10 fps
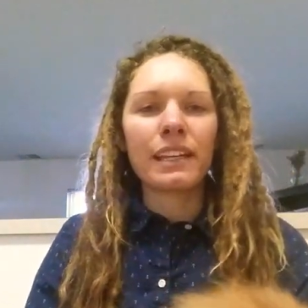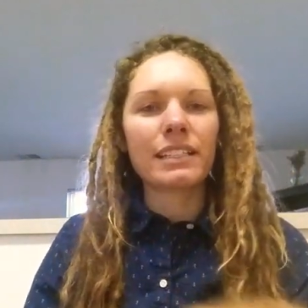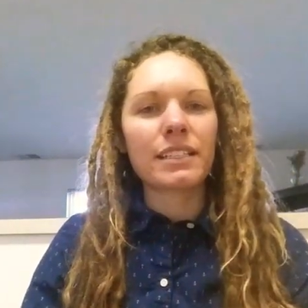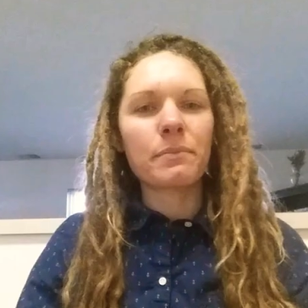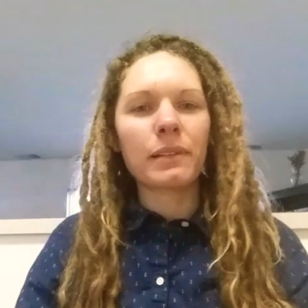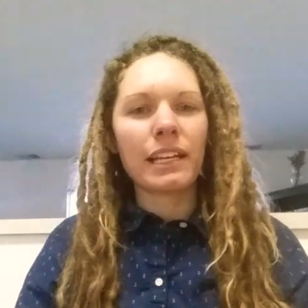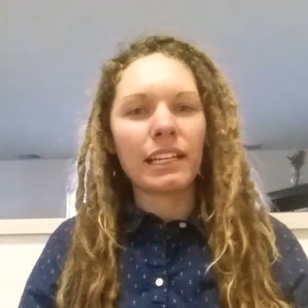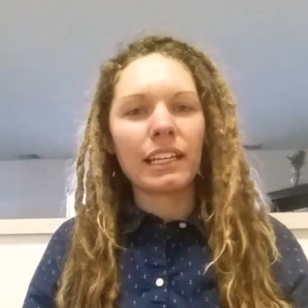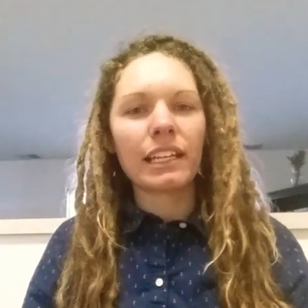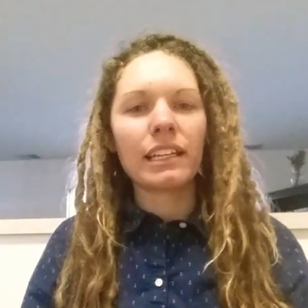
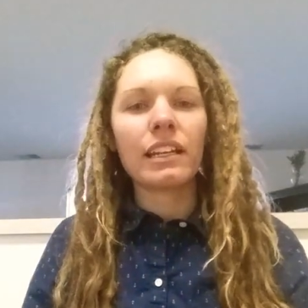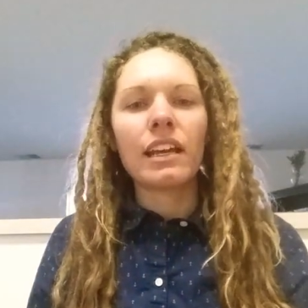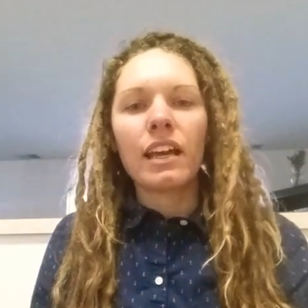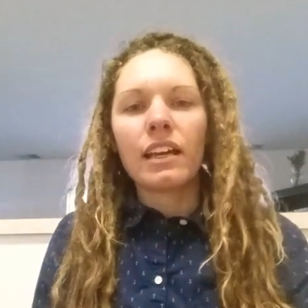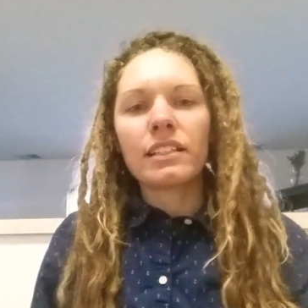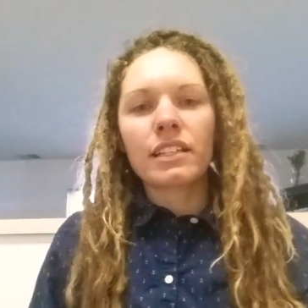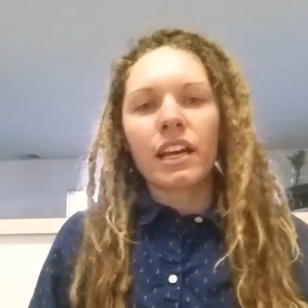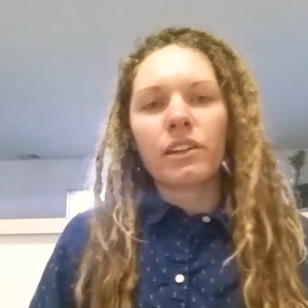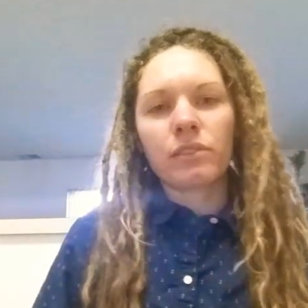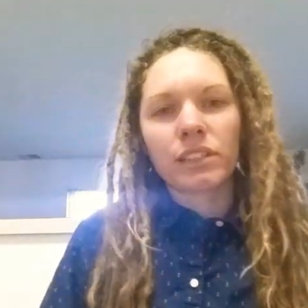explaining it is
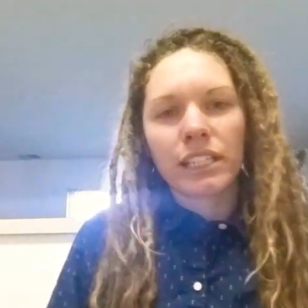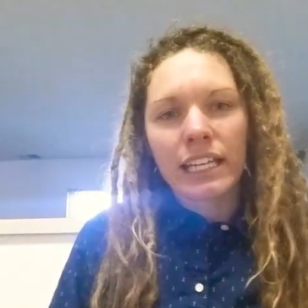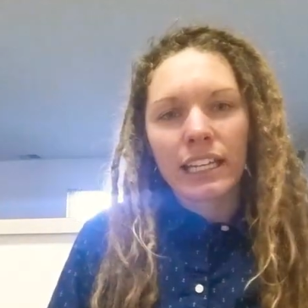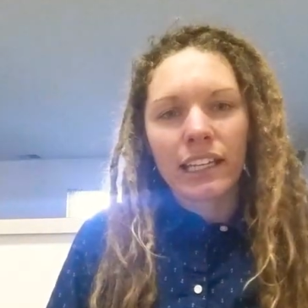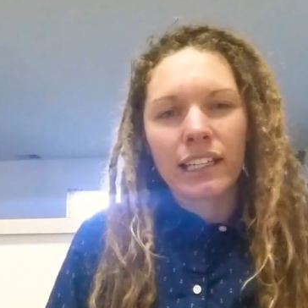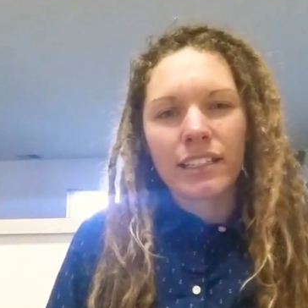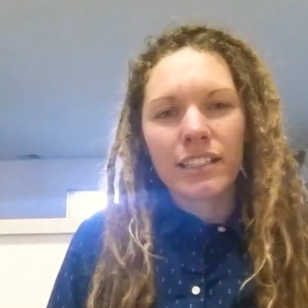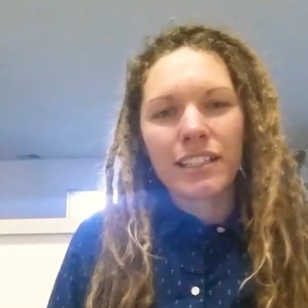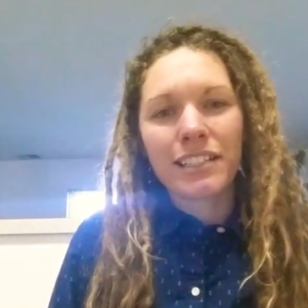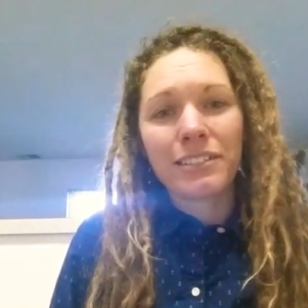kind of relating it
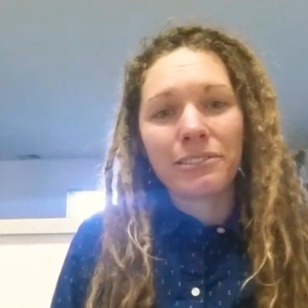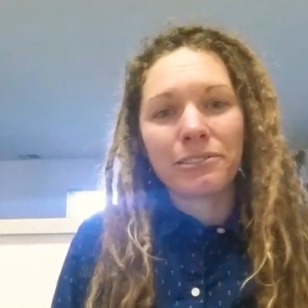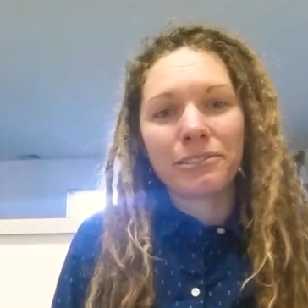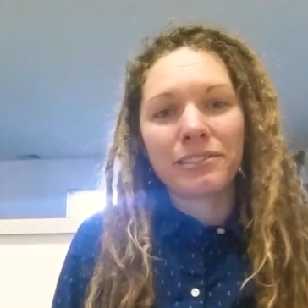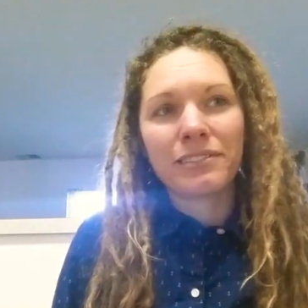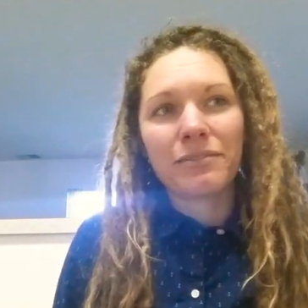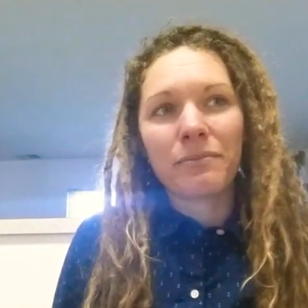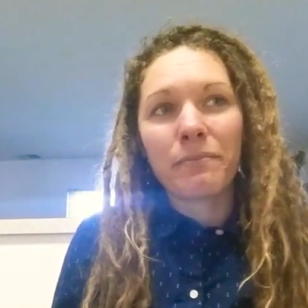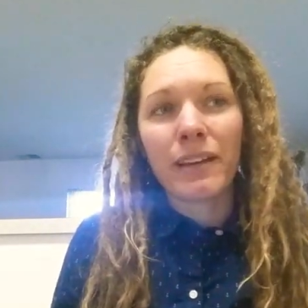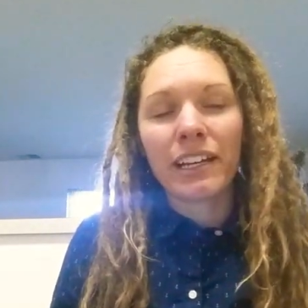to
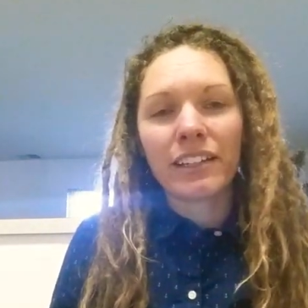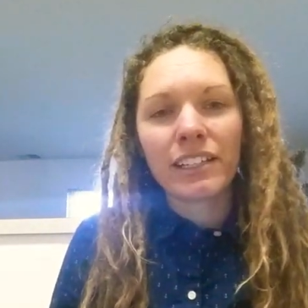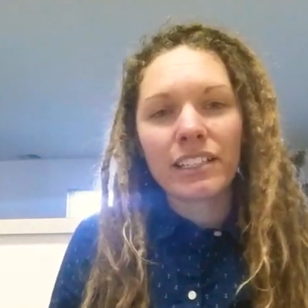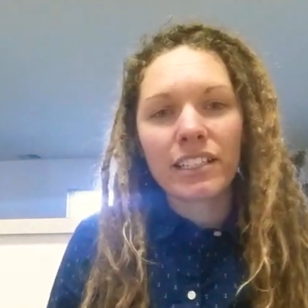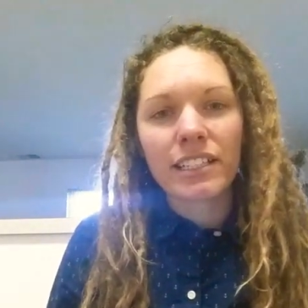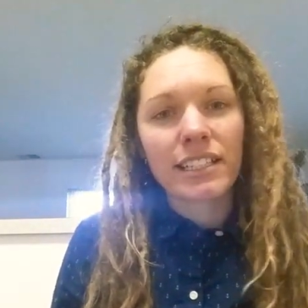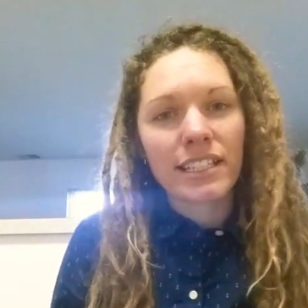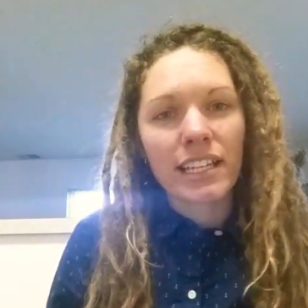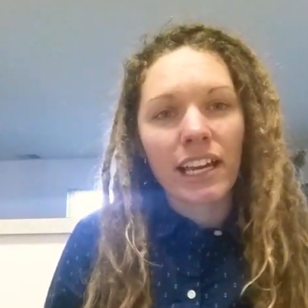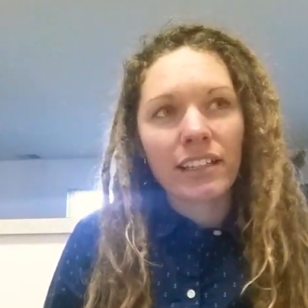marriage and
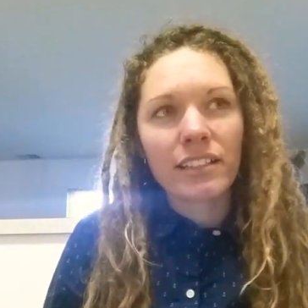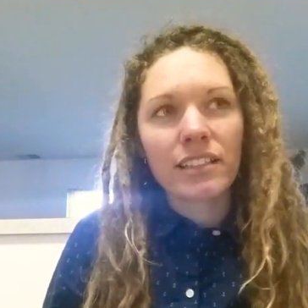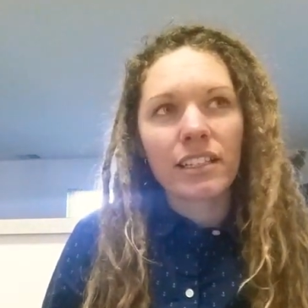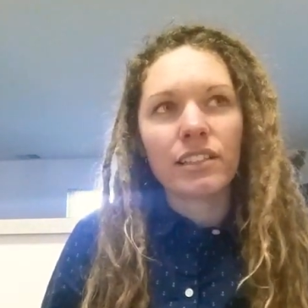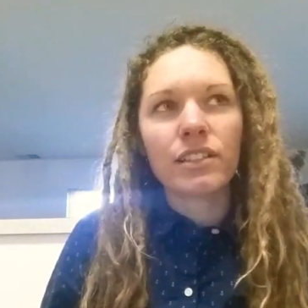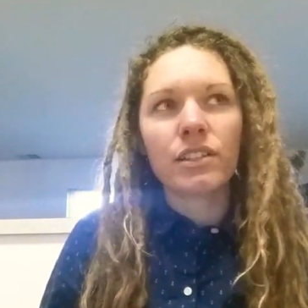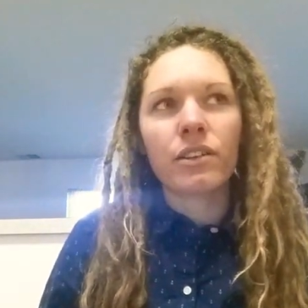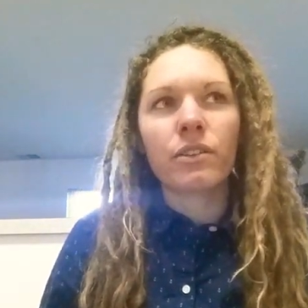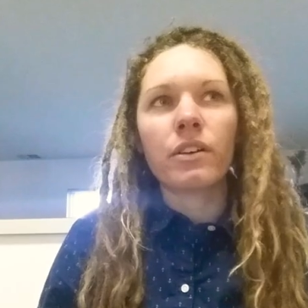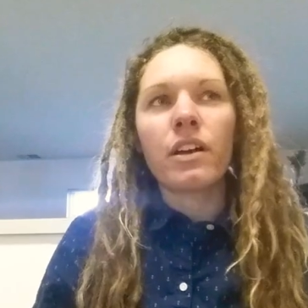sex. And
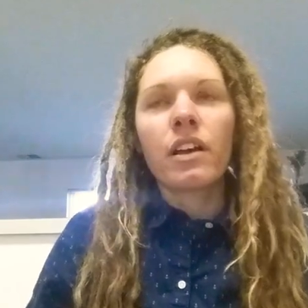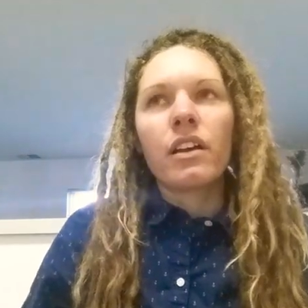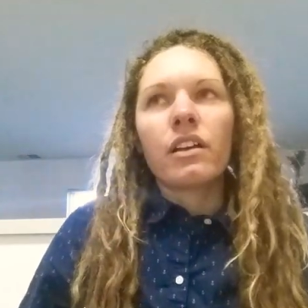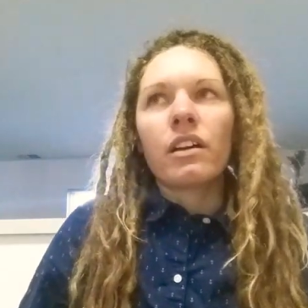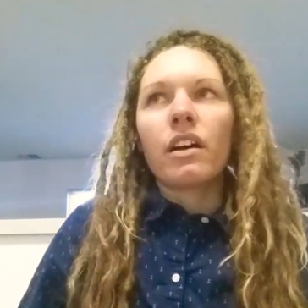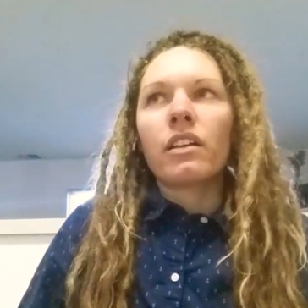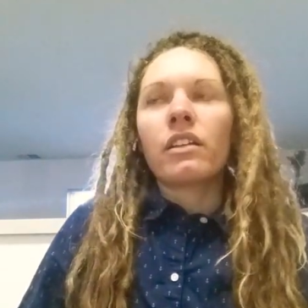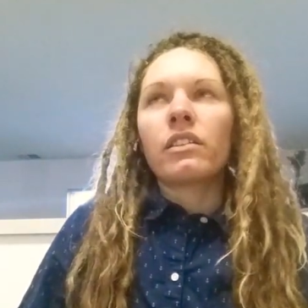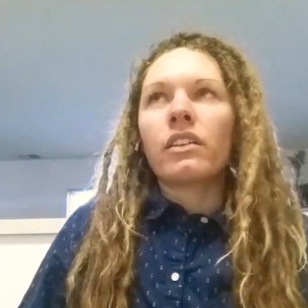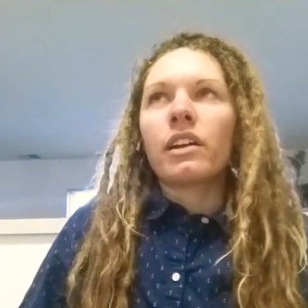so
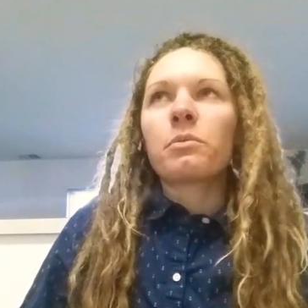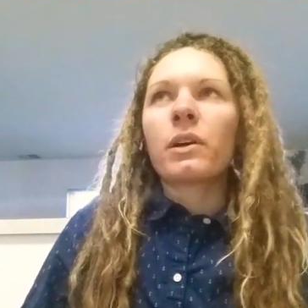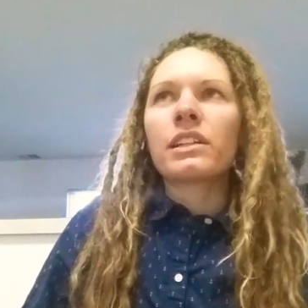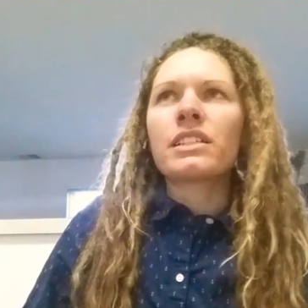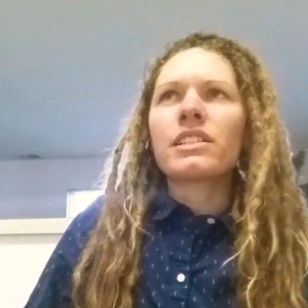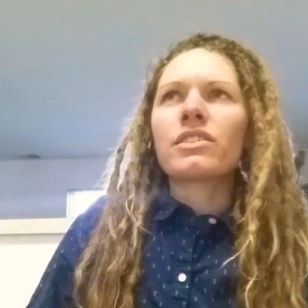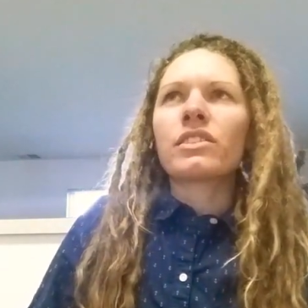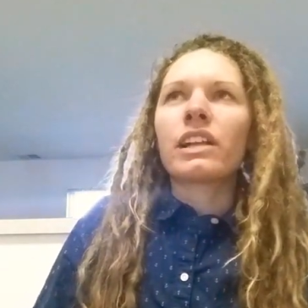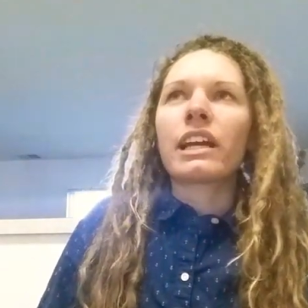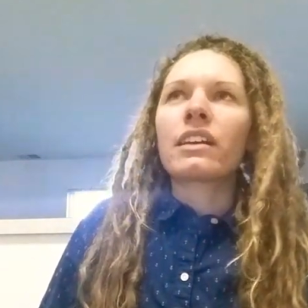a lot of Protestants
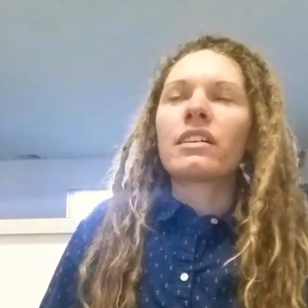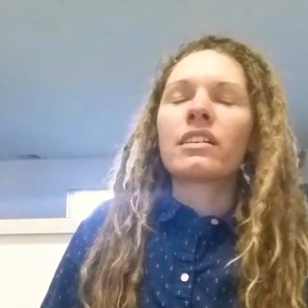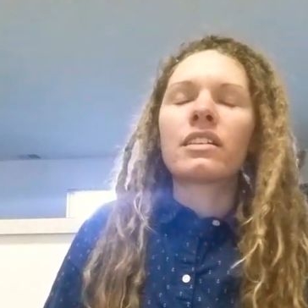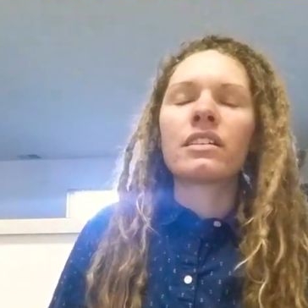are like,